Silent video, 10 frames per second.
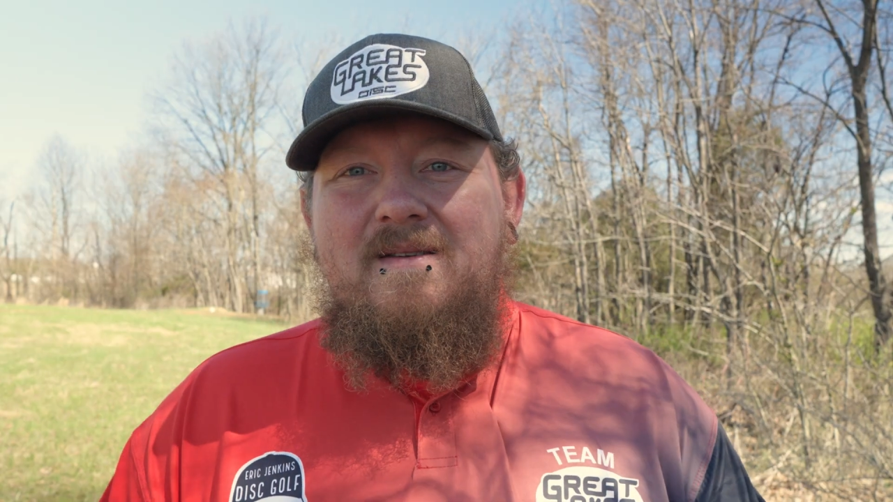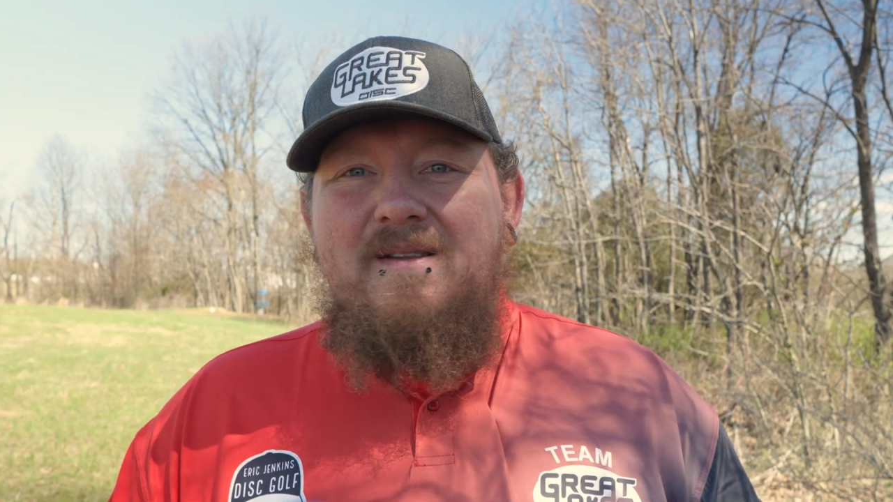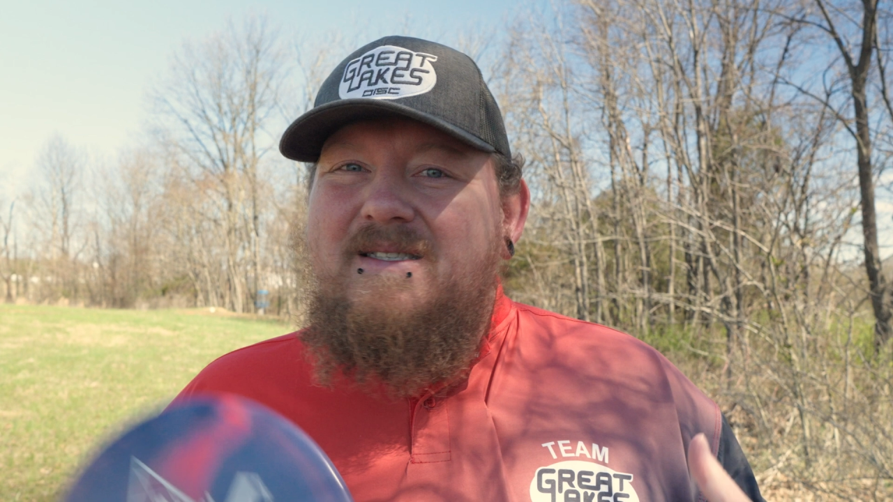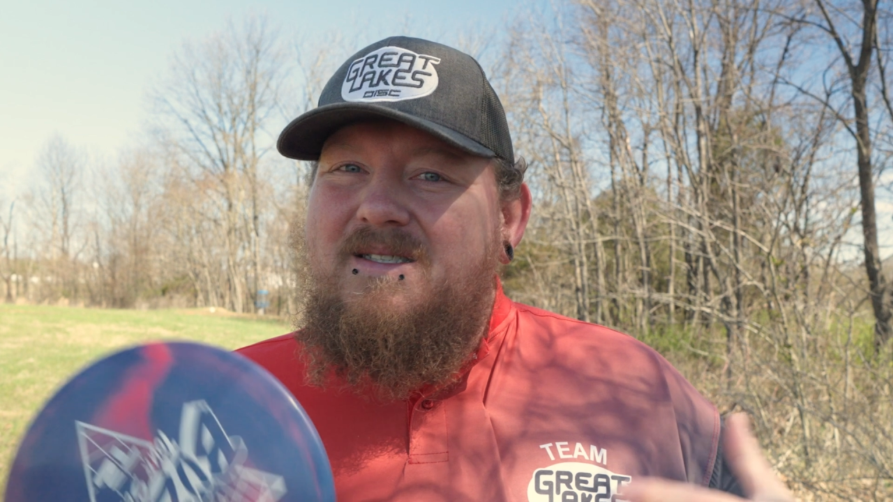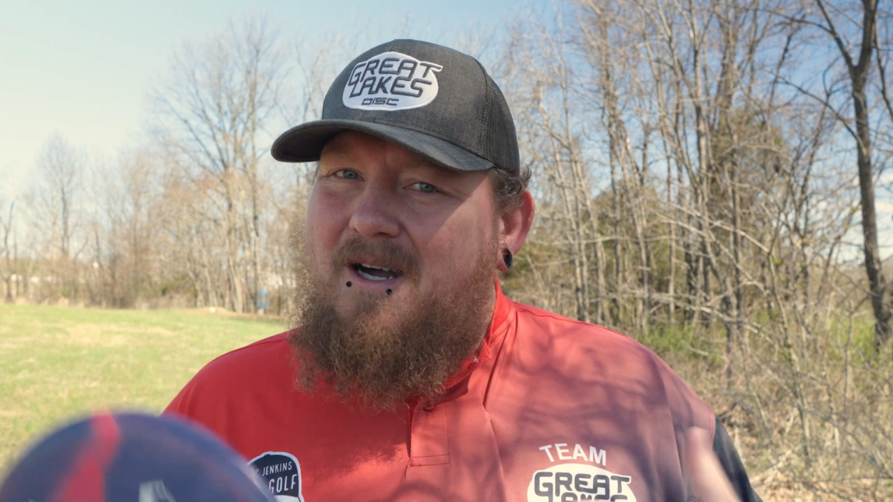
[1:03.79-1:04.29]

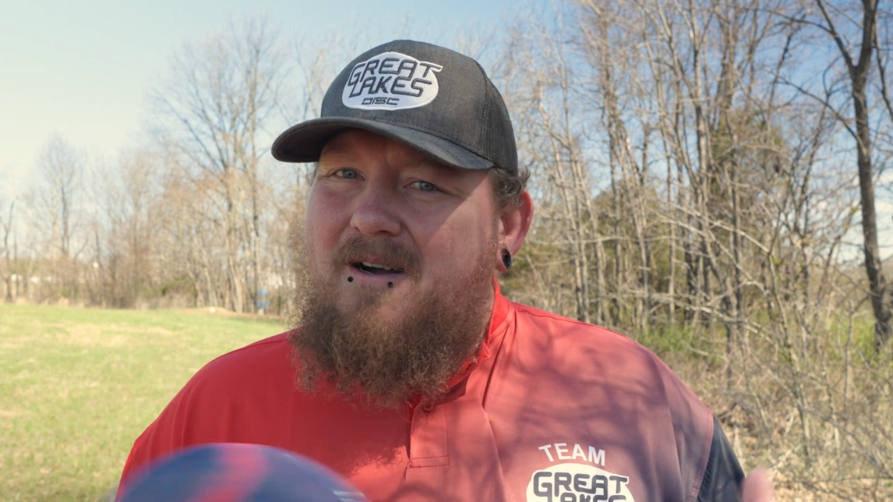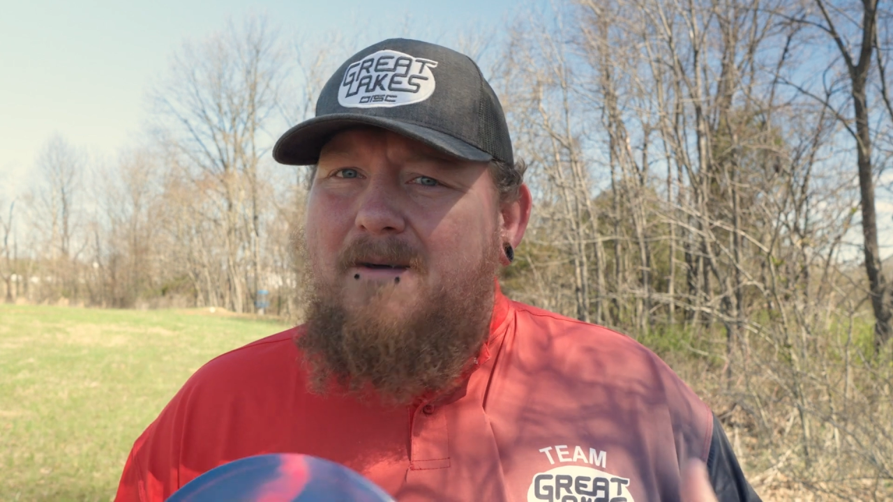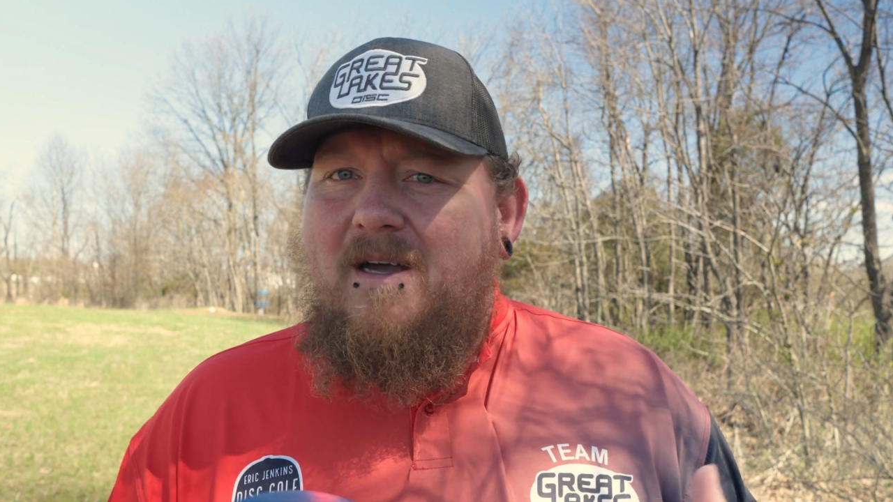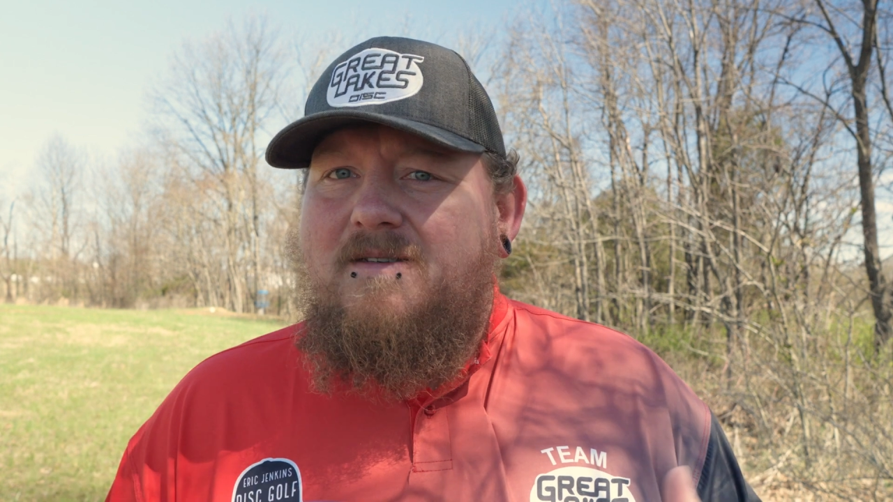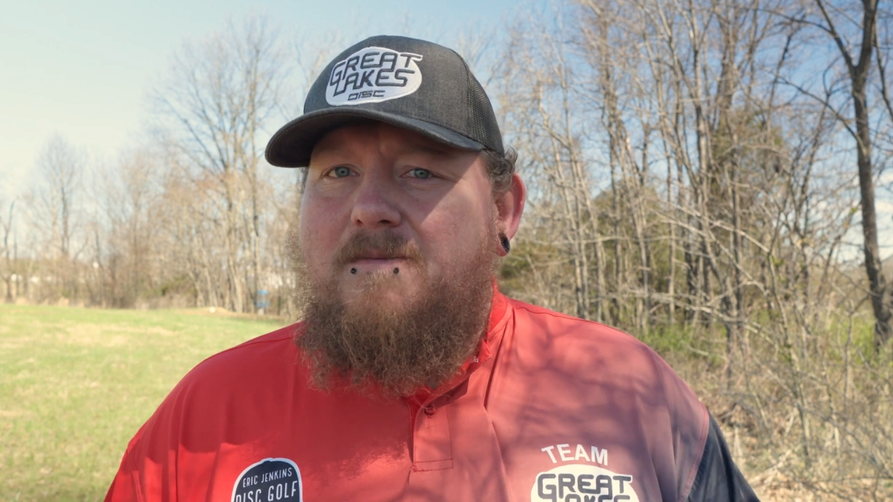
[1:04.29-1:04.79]
let's talk
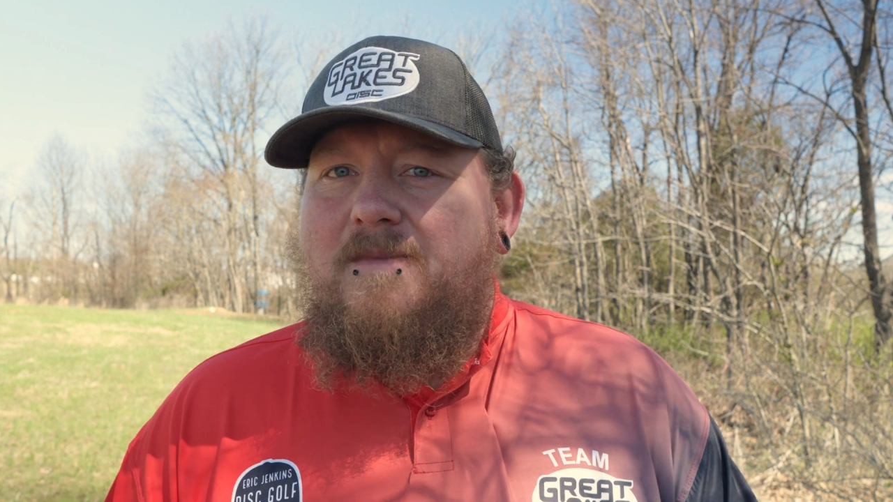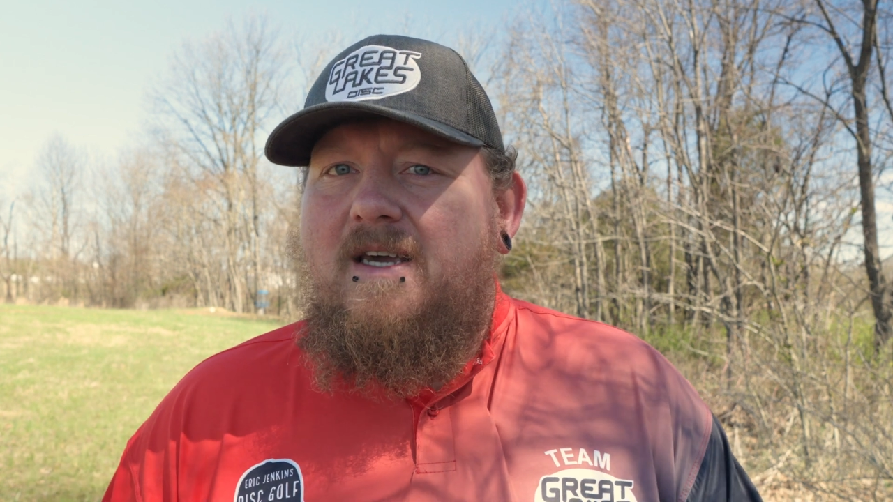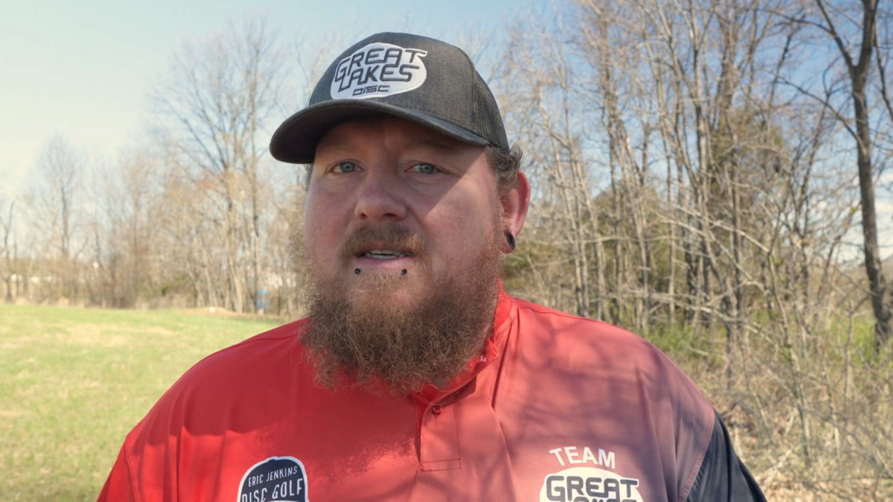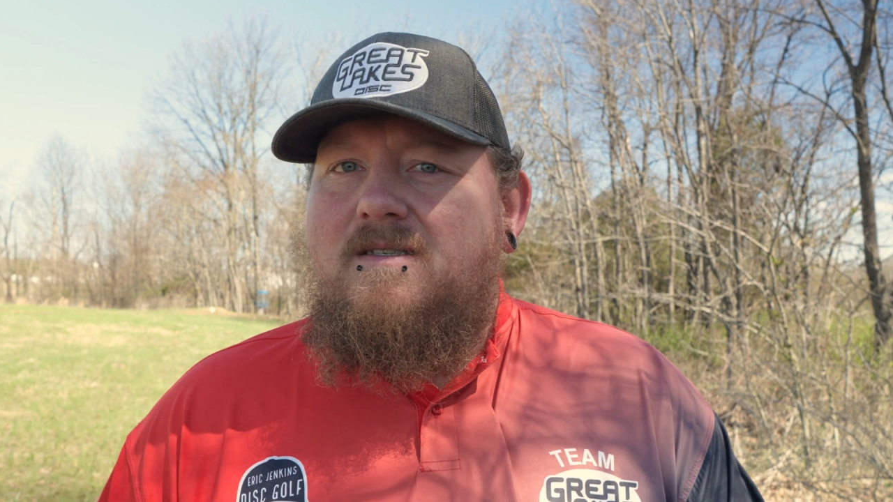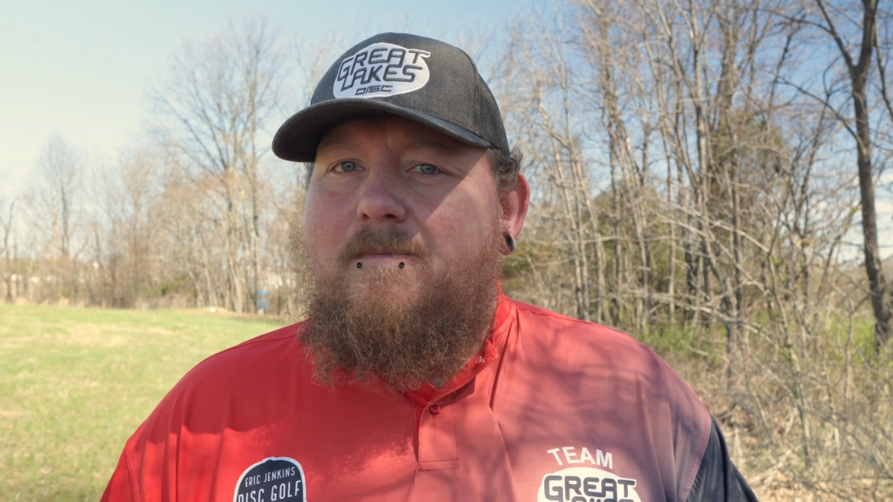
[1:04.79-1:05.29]
about some things